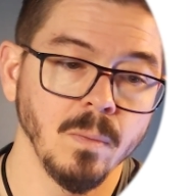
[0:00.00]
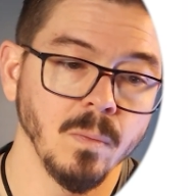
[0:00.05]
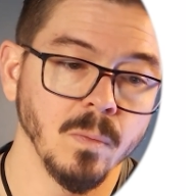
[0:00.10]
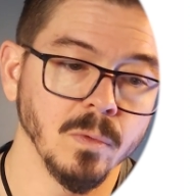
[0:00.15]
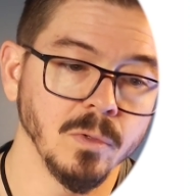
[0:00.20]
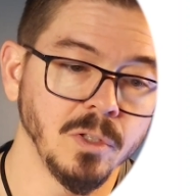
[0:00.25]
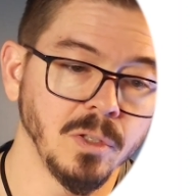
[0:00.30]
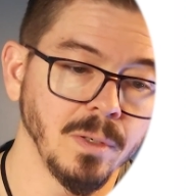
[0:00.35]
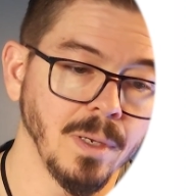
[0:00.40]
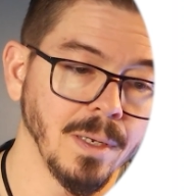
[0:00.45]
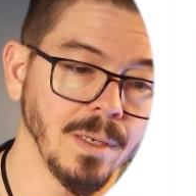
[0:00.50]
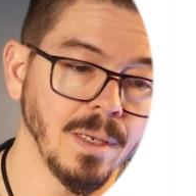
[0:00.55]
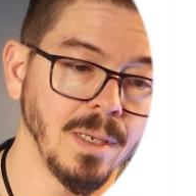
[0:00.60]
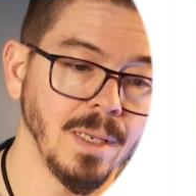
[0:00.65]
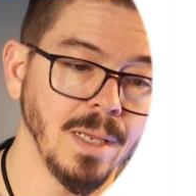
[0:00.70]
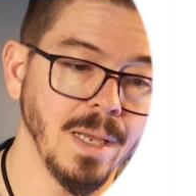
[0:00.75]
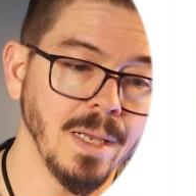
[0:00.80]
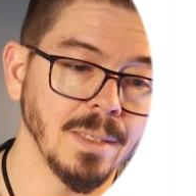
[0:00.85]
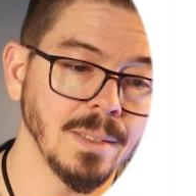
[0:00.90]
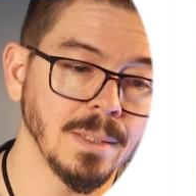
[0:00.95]
We'll check
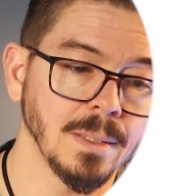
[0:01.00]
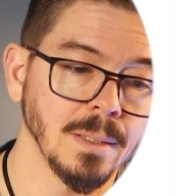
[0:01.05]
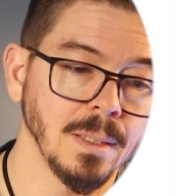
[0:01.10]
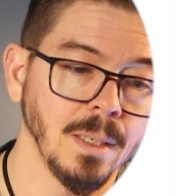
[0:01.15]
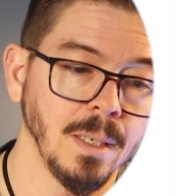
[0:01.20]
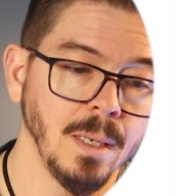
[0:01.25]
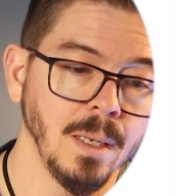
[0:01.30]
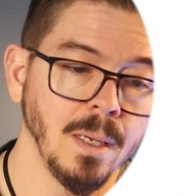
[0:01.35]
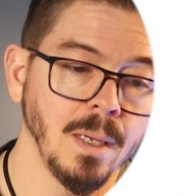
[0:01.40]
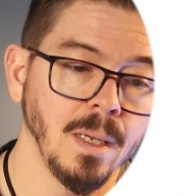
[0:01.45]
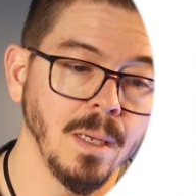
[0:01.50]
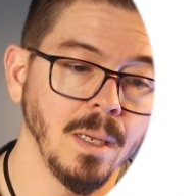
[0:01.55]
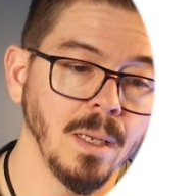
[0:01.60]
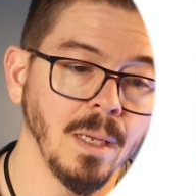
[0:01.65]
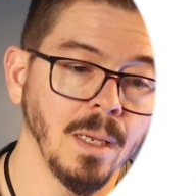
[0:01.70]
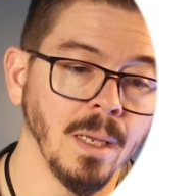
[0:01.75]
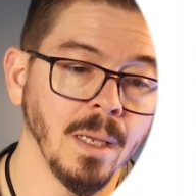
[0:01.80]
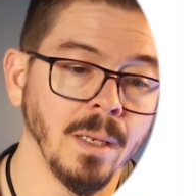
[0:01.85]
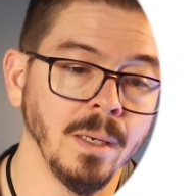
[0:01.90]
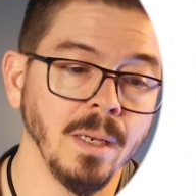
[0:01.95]
yes,
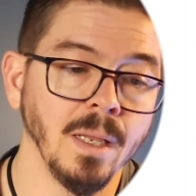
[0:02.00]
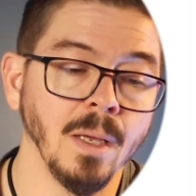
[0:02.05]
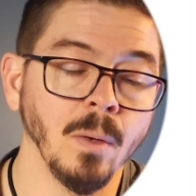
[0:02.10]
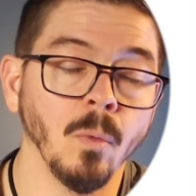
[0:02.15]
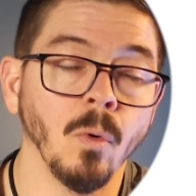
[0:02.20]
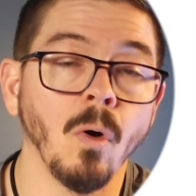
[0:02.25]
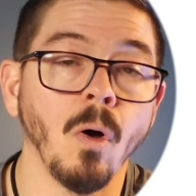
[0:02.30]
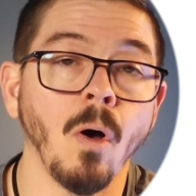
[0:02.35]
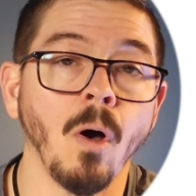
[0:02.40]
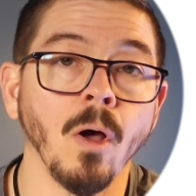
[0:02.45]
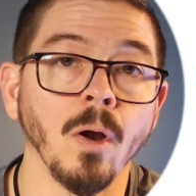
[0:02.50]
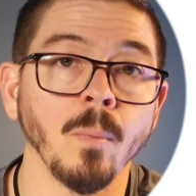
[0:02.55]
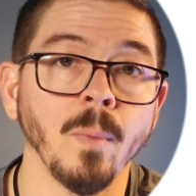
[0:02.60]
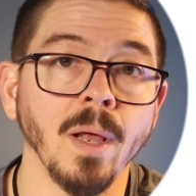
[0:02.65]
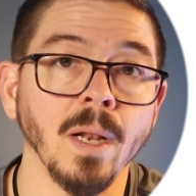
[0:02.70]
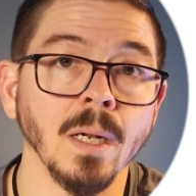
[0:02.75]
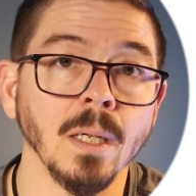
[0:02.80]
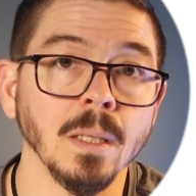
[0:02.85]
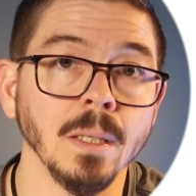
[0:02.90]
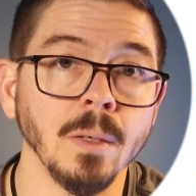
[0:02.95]
and it will
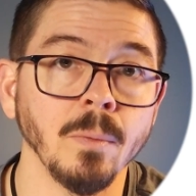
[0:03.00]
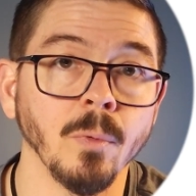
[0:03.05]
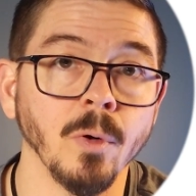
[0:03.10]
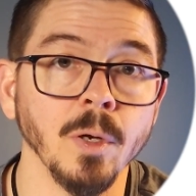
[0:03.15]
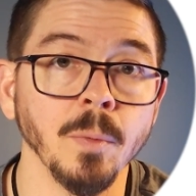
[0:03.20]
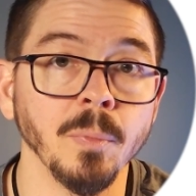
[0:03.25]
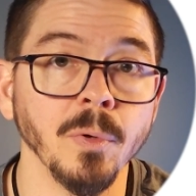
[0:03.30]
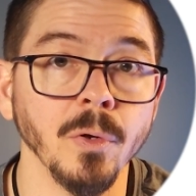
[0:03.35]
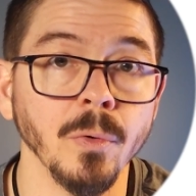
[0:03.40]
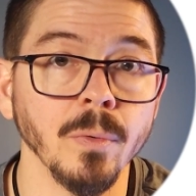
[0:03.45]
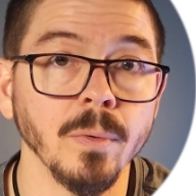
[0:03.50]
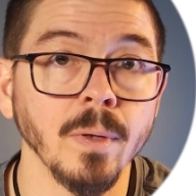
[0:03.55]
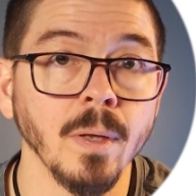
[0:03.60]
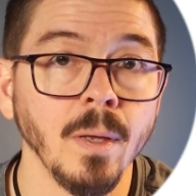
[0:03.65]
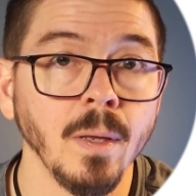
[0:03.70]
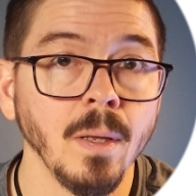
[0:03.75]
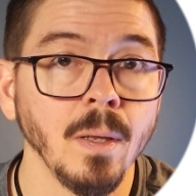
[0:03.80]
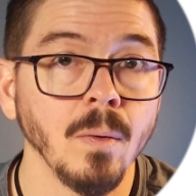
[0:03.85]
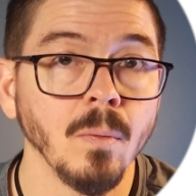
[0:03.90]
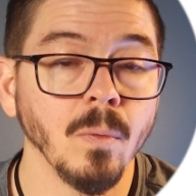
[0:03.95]
automatically reboot.
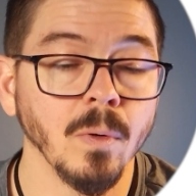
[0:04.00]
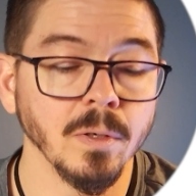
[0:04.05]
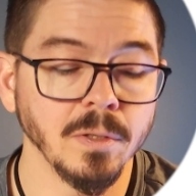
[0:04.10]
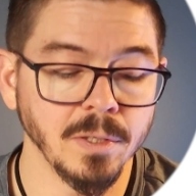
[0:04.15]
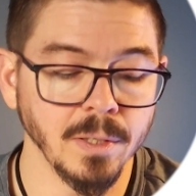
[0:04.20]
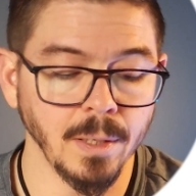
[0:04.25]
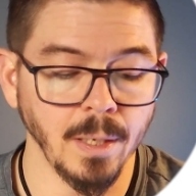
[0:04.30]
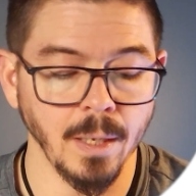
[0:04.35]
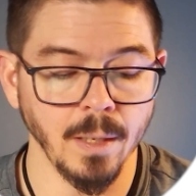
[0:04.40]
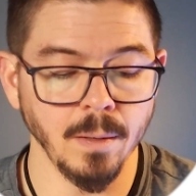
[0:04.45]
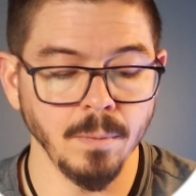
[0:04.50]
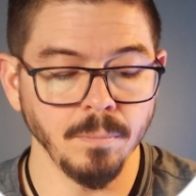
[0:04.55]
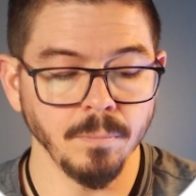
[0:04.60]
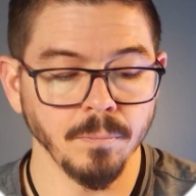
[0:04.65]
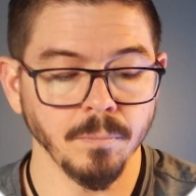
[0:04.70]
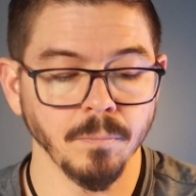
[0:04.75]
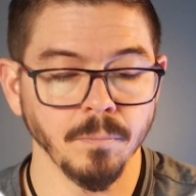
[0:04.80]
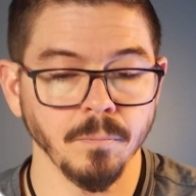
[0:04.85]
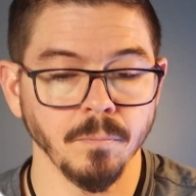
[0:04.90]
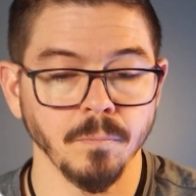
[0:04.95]
Once again,
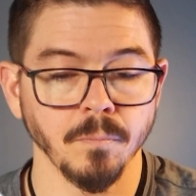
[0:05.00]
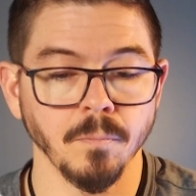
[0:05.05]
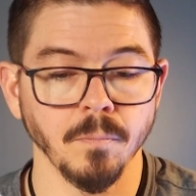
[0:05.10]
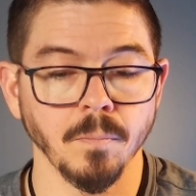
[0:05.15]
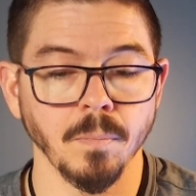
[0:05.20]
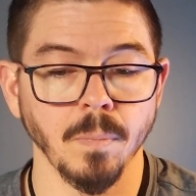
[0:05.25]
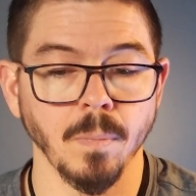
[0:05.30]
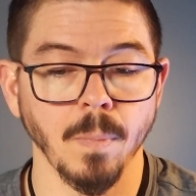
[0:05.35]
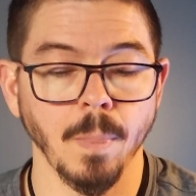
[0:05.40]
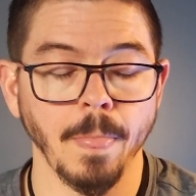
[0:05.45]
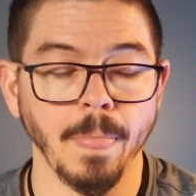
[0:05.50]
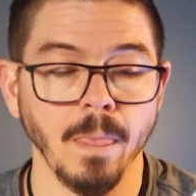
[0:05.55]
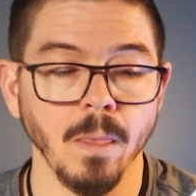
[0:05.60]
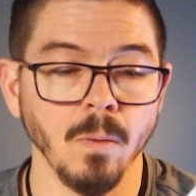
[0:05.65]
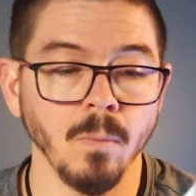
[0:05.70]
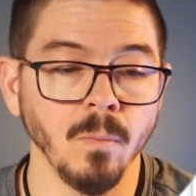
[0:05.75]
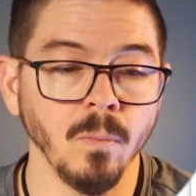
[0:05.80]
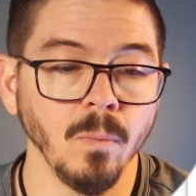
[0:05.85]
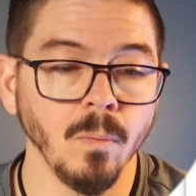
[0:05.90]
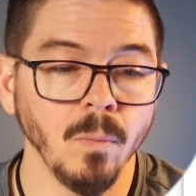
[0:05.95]

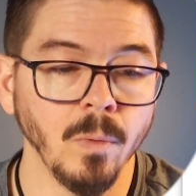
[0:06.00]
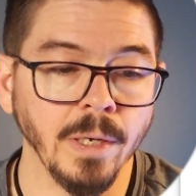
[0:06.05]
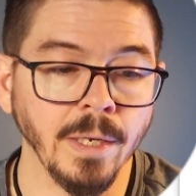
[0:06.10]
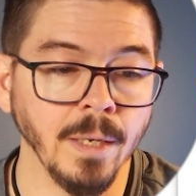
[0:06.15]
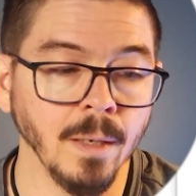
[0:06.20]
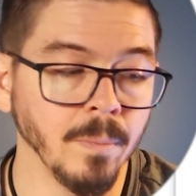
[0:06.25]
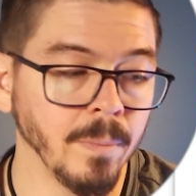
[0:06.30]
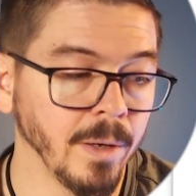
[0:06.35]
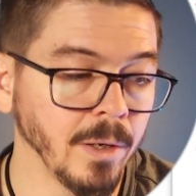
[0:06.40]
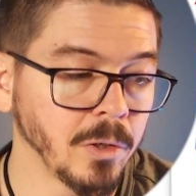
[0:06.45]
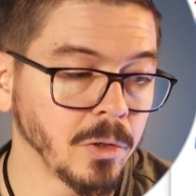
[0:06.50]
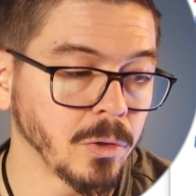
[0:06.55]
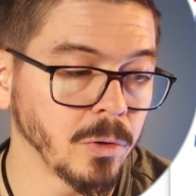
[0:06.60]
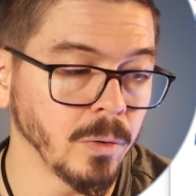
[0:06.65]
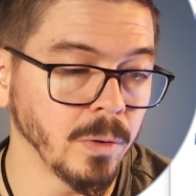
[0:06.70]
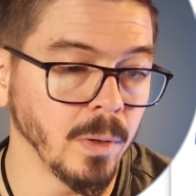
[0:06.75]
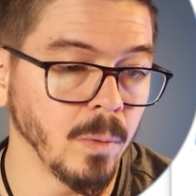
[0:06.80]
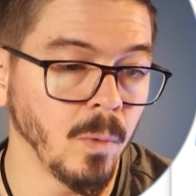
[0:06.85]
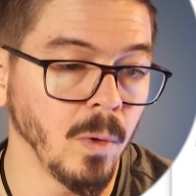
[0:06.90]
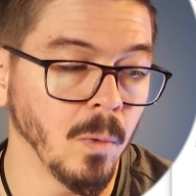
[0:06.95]
we need to make
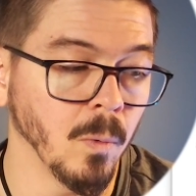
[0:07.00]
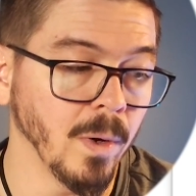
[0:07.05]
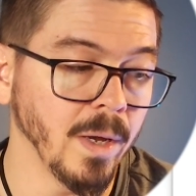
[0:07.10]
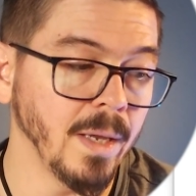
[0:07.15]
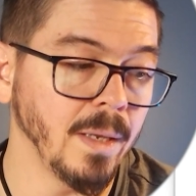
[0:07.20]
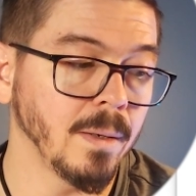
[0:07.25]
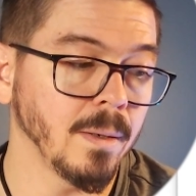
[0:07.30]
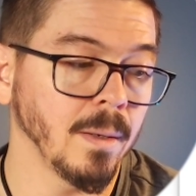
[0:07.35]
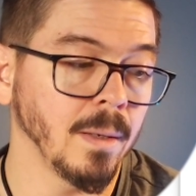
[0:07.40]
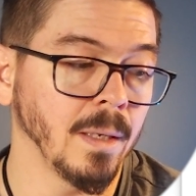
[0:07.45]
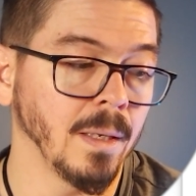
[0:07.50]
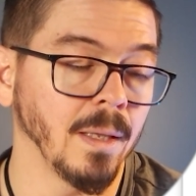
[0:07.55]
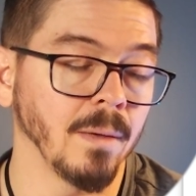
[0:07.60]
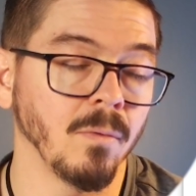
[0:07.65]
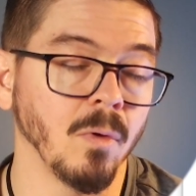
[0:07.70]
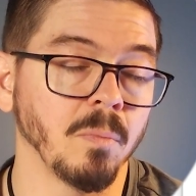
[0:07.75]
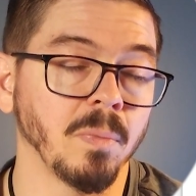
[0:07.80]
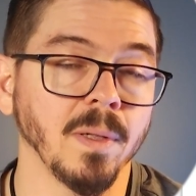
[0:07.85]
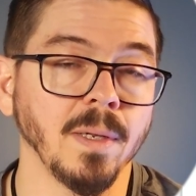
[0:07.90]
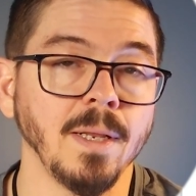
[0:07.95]
sure that we wait and
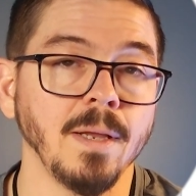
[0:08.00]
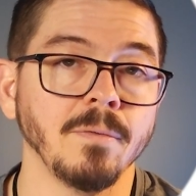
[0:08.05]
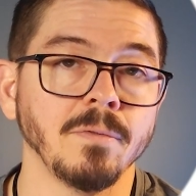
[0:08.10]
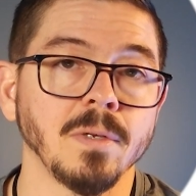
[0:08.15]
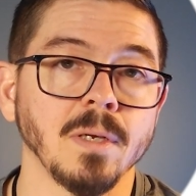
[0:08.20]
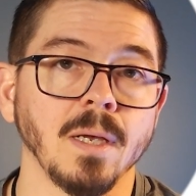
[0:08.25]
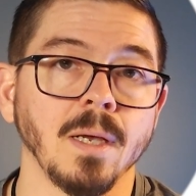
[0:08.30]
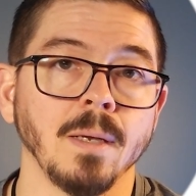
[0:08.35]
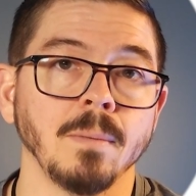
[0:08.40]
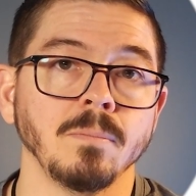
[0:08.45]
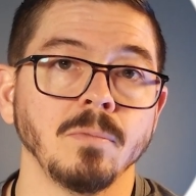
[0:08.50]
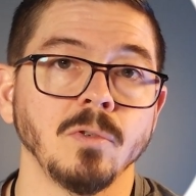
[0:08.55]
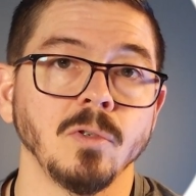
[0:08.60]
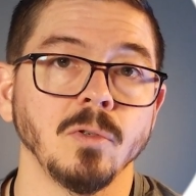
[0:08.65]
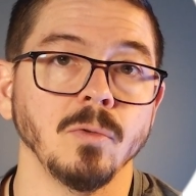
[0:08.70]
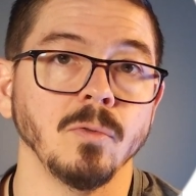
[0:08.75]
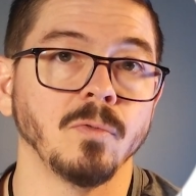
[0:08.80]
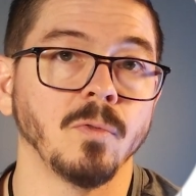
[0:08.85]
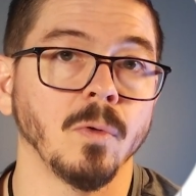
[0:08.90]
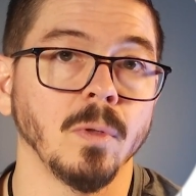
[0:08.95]
give it plenty of time
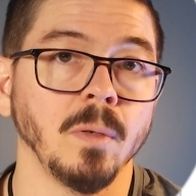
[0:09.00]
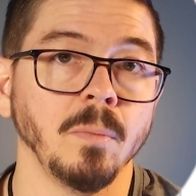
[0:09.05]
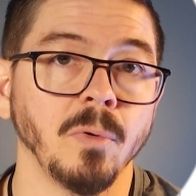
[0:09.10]
to fully